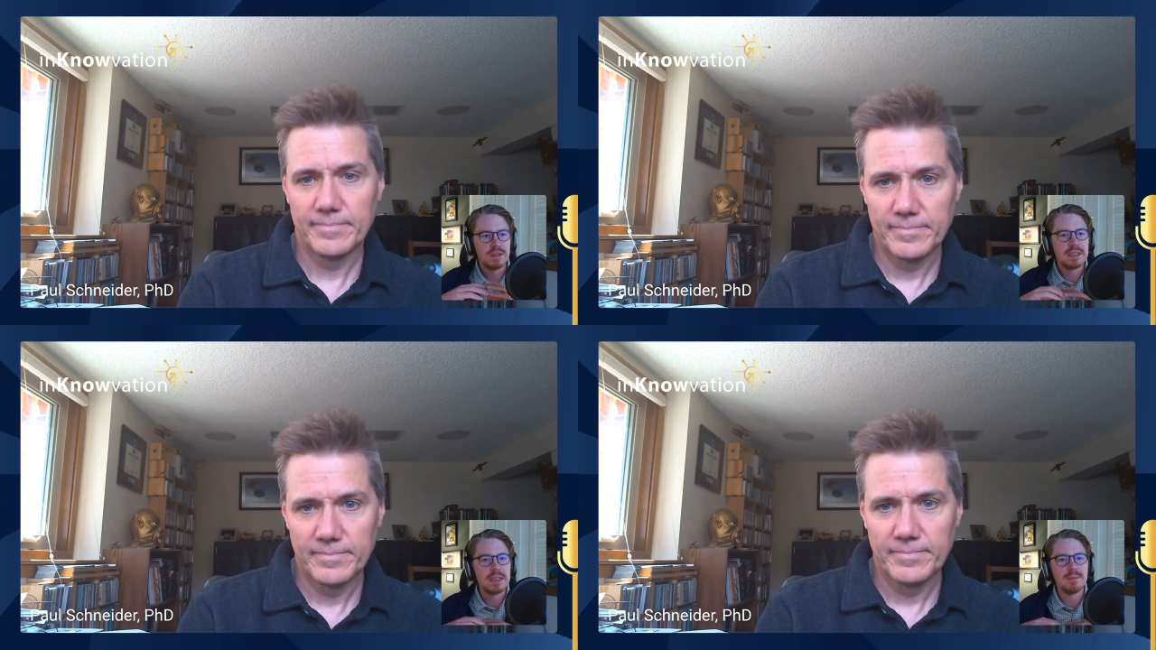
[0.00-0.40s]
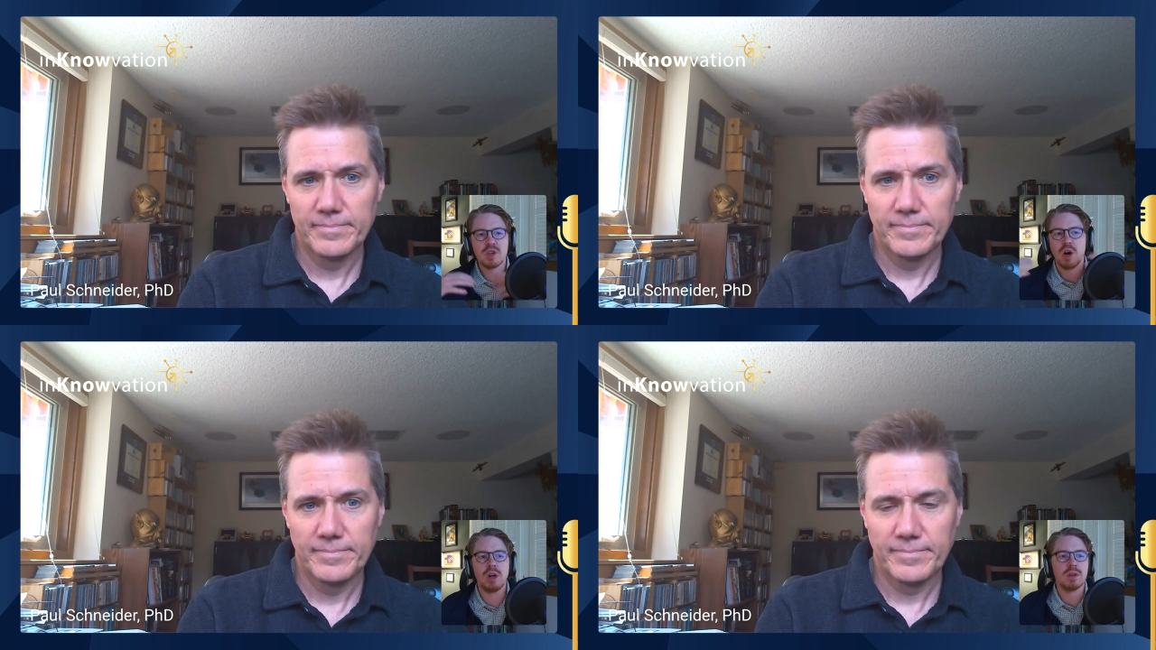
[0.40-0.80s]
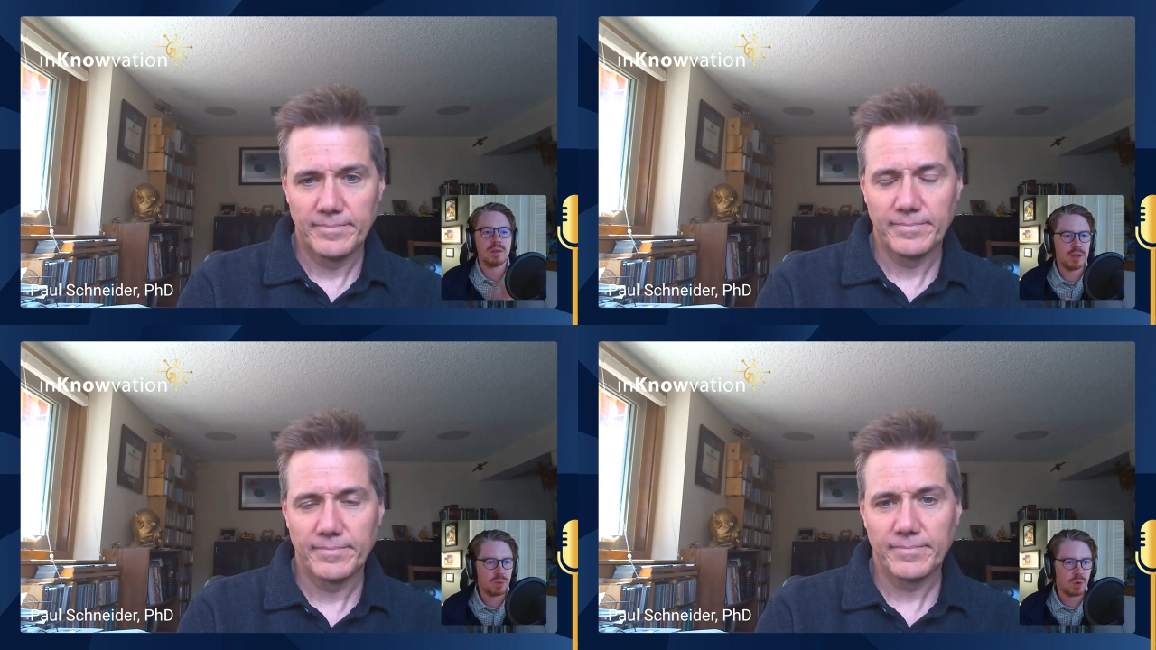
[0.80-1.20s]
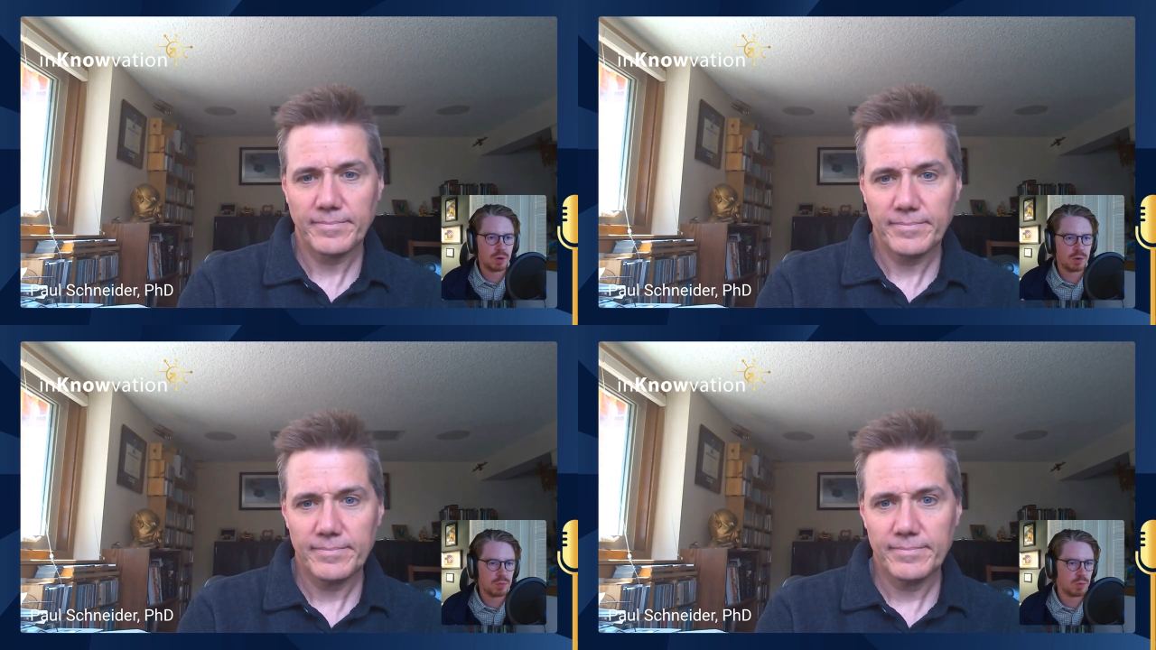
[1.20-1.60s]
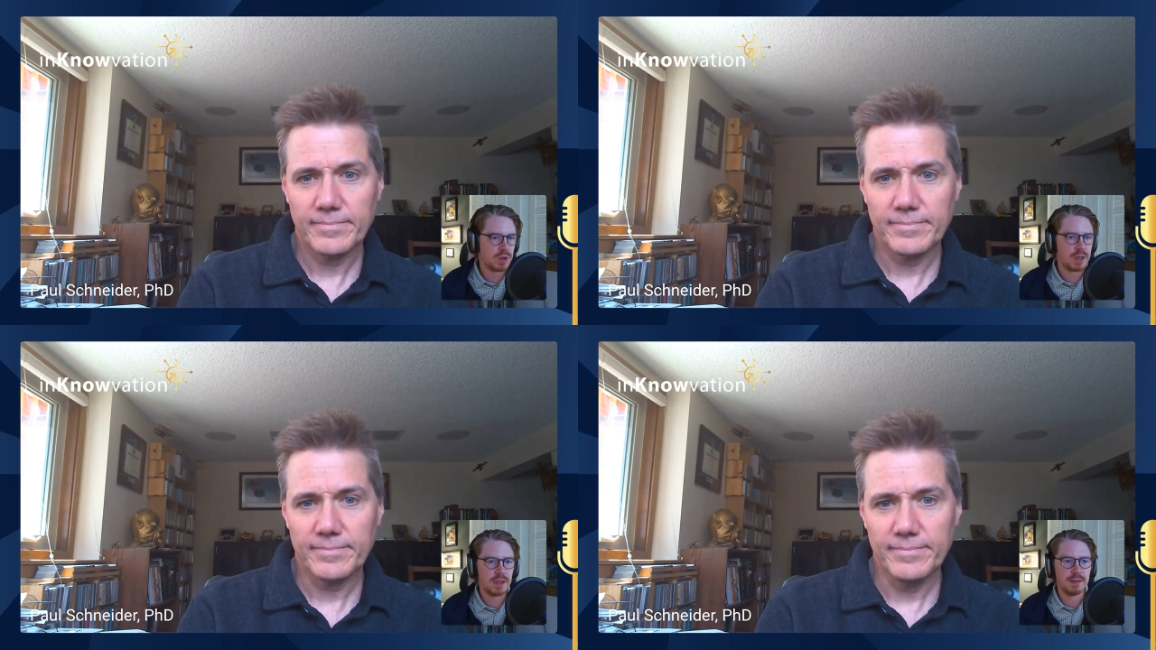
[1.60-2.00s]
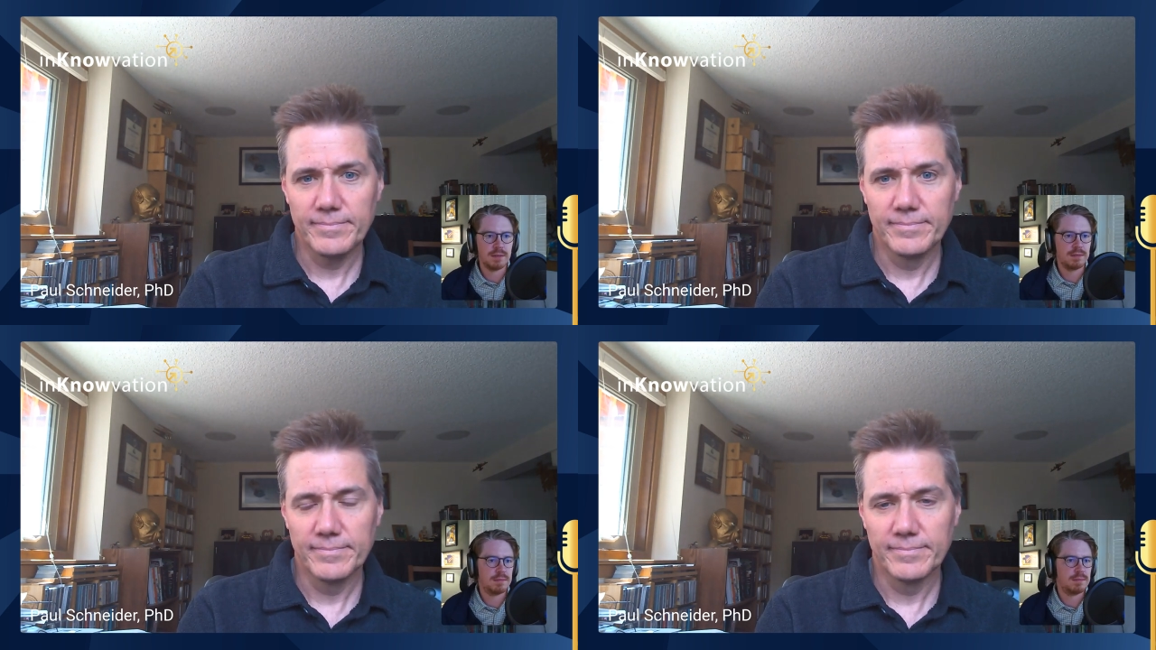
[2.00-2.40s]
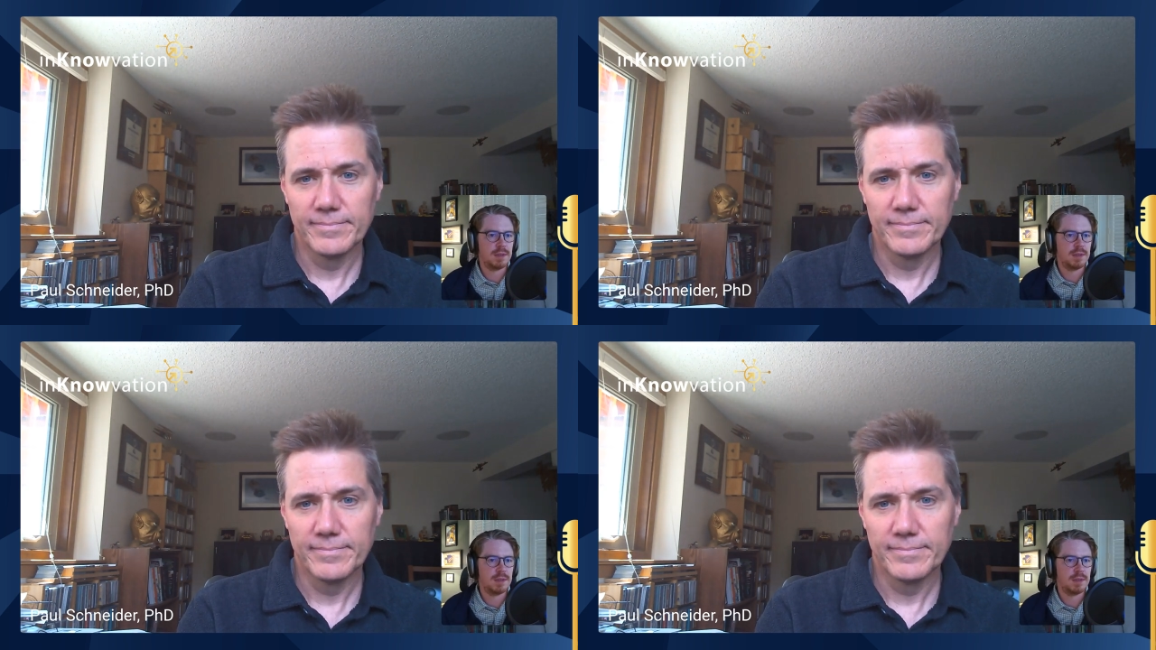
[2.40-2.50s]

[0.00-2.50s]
Speaker 1: teams all around the world working